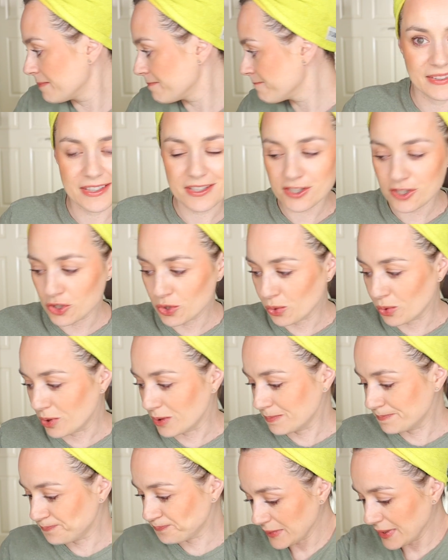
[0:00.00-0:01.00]
this
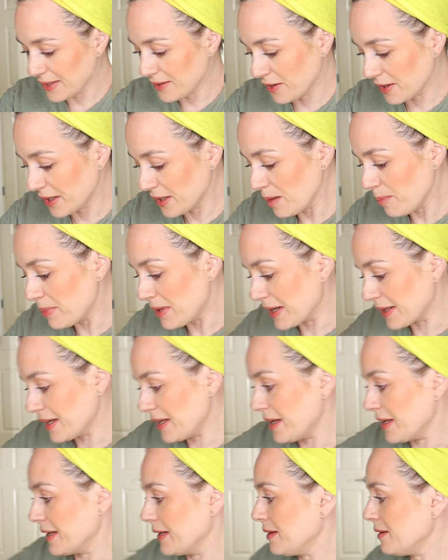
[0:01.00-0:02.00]
tool. I'm gonna plug
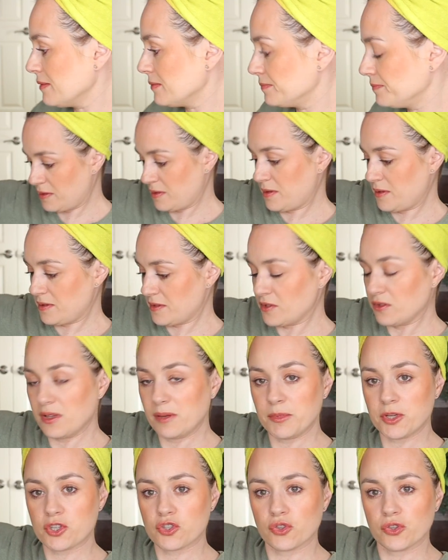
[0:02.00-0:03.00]
it in. So
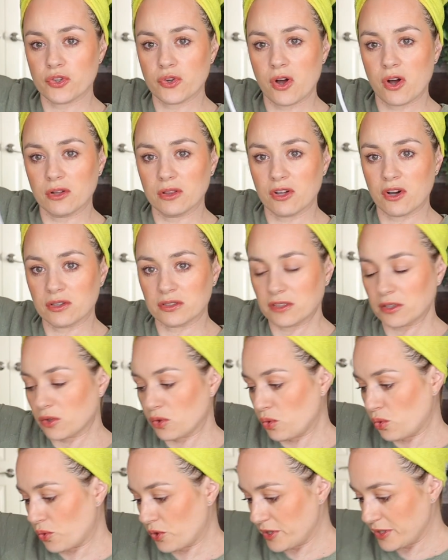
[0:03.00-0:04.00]
let me show you how long the
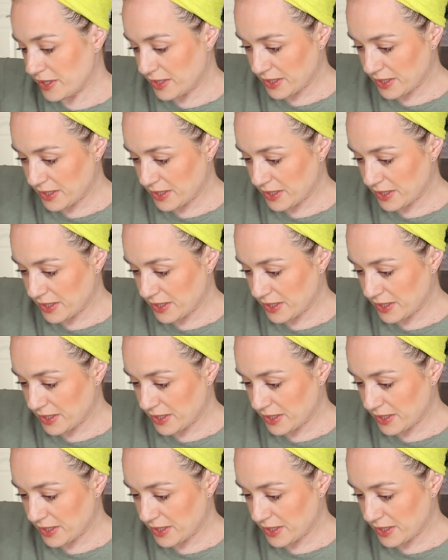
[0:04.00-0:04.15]
cord